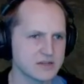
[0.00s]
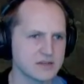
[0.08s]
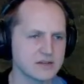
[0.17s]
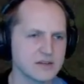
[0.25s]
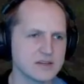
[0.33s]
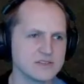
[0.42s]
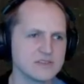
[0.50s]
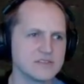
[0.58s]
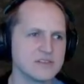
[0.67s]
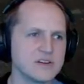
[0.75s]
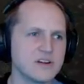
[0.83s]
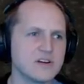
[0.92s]
Okay, so
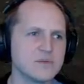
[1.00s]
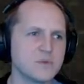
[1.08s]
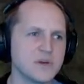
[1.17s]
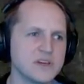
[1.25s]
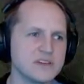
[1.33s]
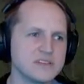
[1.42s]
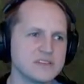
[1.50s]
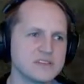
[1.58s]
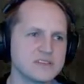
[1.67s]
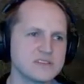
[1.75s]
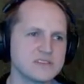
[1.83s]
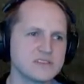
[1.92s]
there are
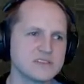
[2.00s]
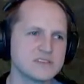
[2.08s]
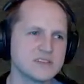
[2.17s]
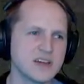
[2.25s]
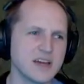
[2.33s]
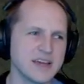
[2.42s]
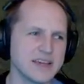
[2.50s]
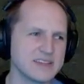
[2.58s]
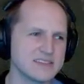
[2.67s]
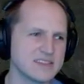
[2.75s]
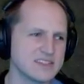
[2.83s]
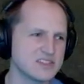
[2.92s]
ways, I guess
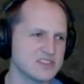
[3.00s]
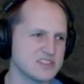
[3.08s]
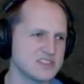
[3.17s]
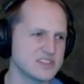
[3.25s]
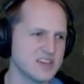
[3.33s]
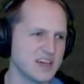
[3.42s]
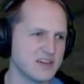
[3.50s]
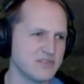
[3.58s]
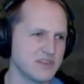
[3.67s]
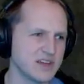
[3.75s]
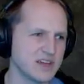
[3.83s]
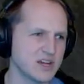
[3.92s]
that's just to have
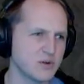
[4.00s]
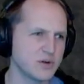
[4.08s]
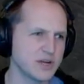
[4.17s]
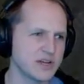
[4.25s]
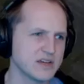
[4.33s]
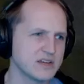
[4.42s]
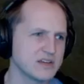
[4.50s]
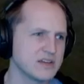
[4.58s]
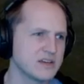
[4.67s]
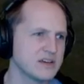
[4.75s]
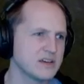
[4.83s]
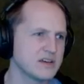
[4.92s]
like a quick
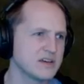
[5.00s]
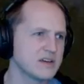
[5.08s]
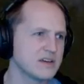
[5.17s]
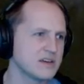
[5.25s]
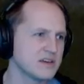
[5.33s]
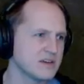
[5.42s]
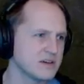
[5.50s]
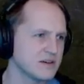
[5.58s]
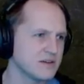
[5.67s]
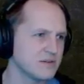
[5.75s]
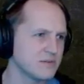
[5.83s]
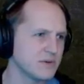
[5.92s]

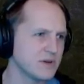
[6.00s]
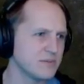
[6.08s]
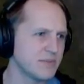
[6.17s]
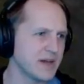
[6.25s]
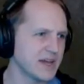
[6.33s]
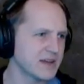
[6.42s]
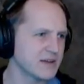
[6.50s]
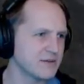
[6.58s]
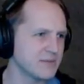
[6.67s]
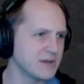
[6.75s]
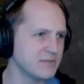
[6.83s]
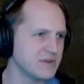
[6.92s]
way back.
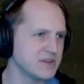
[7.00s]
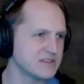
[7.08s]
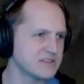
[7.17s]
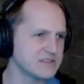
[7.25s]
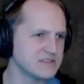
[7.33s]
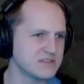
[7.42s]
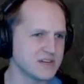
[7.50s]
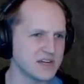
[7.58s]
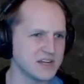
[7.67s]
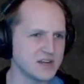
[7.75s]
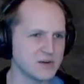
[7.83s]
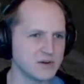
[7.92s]
Maybe it's you kind
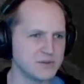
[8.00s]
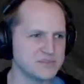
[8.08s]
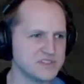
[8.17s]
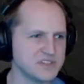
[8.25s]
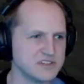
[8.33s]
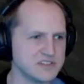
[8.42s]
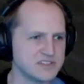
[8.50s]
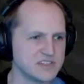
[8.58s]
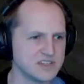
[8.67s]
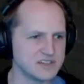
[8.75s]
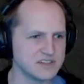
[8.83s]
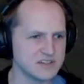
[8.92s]
of go up tier to
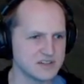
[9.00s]
tier.